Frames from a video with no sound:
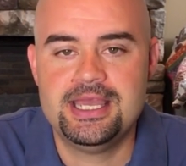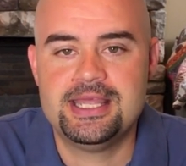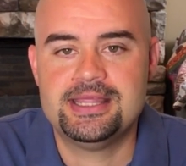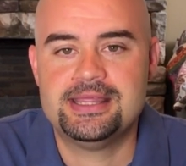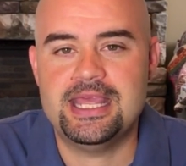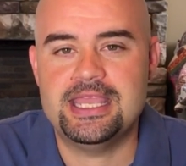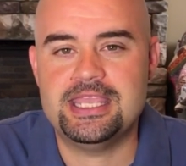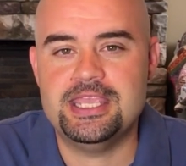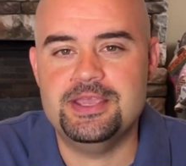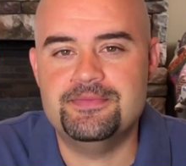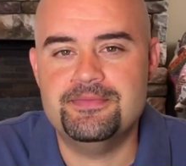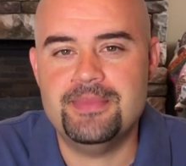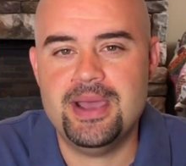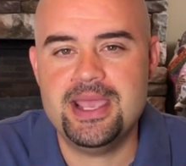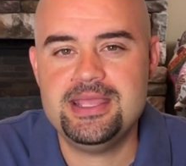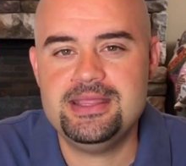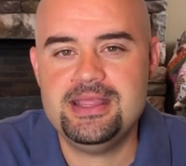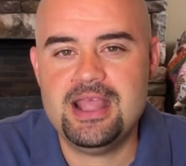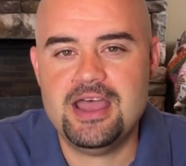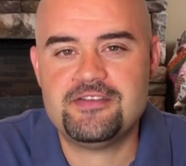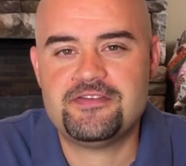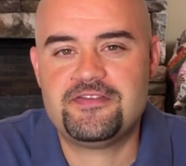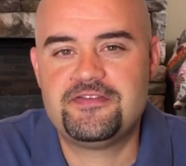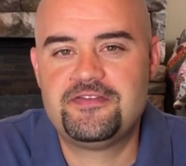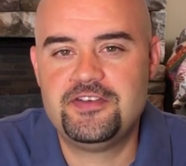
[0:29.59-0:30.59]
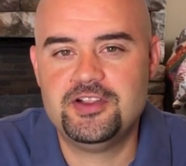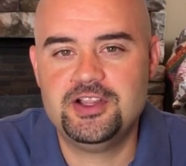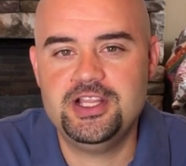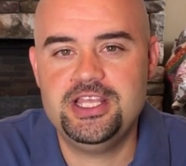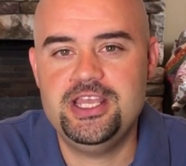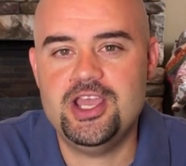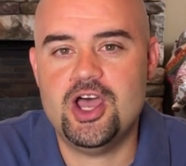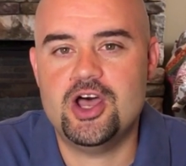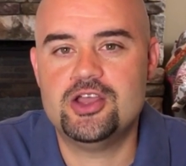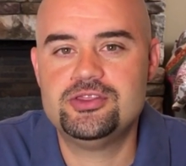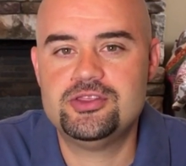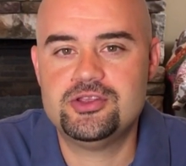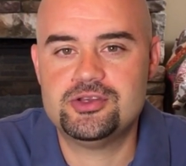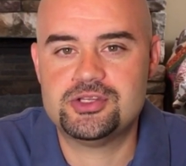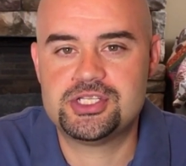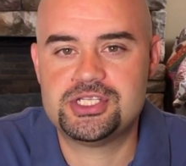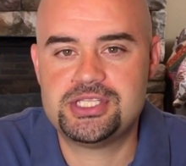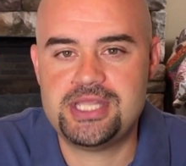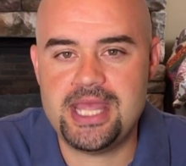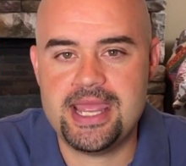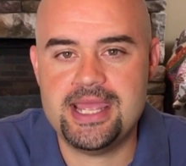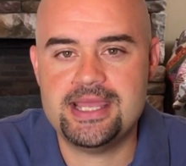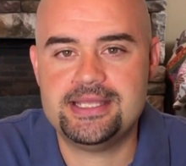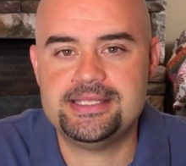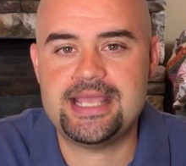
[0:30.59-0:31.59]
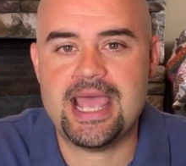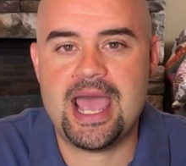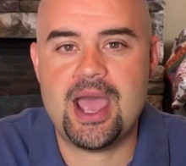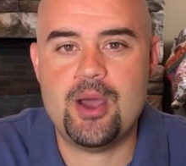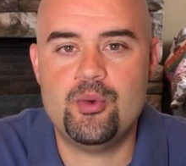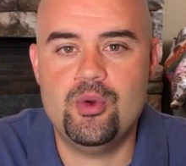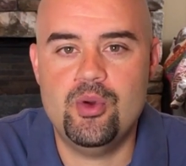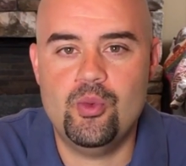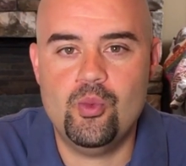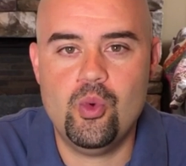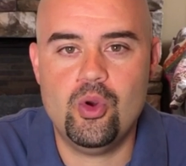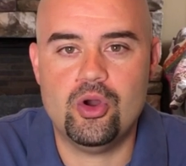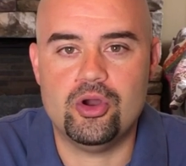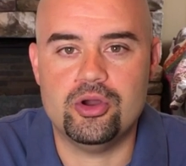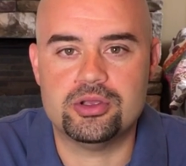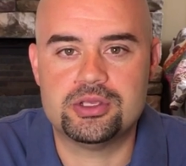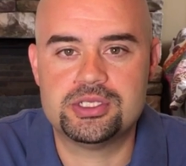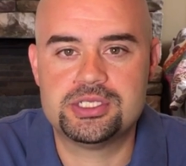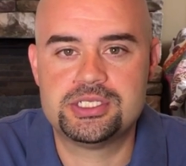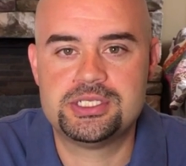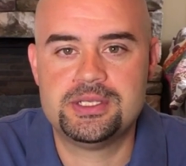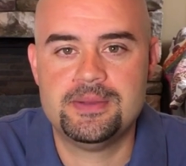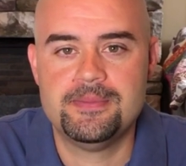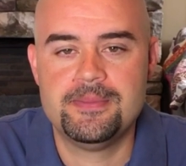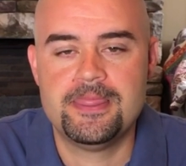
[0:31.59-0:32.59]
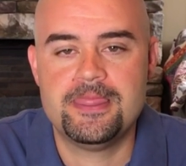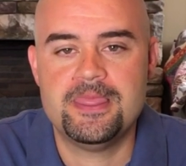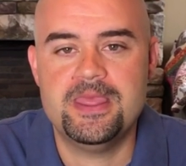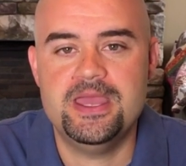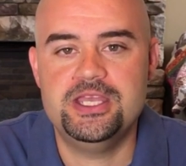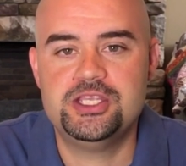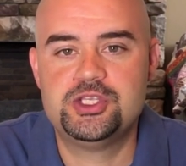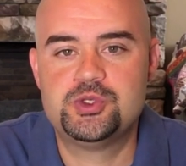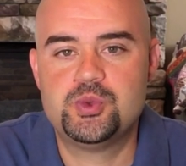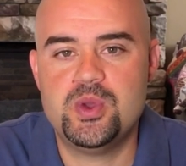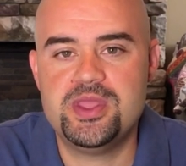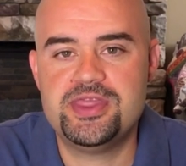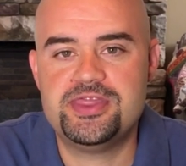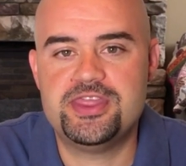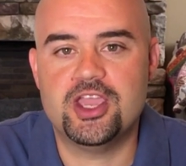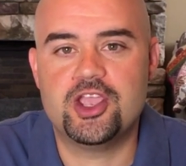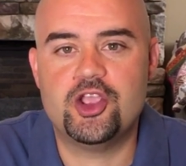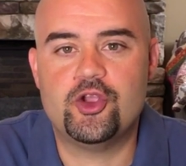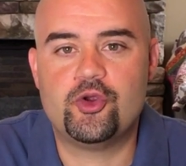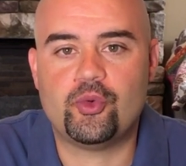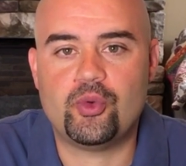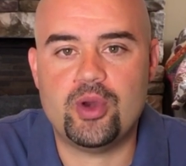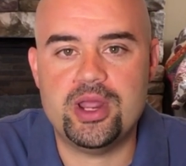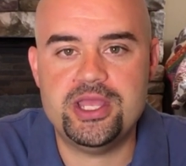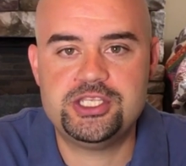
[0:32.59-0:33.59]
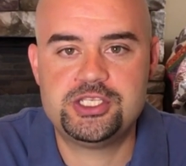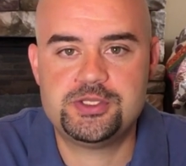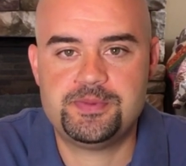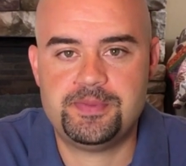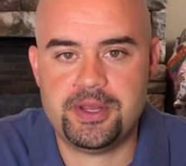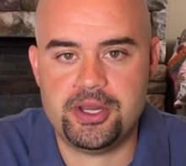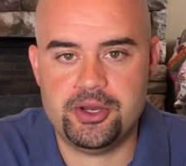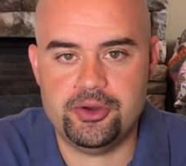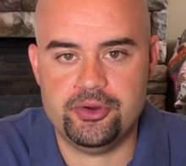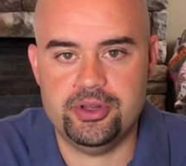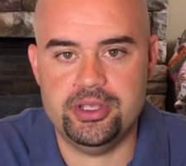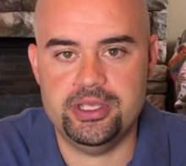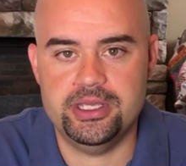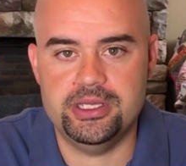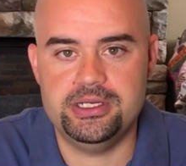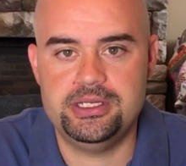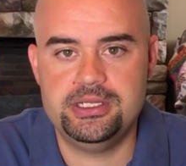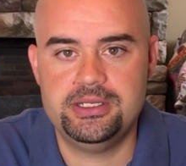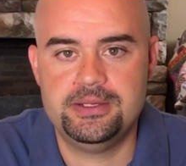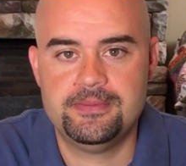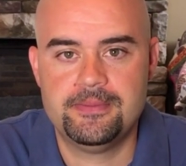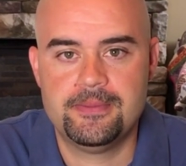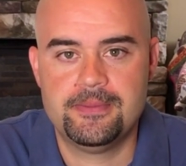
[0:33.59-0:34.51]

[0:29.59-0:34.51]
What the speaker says: that you might not fully understand how it works is with the grace period.